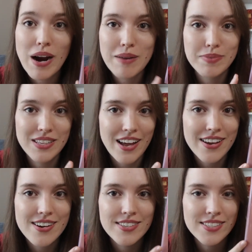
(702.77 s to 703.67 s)
Barbed
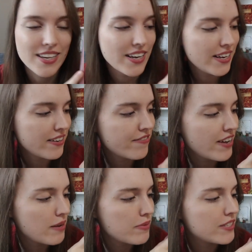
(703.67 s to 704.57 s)
Lyres, Canadian
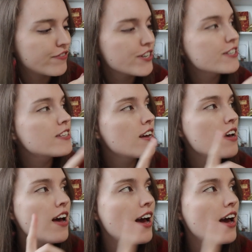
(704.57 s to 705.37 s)
Venomous Verse,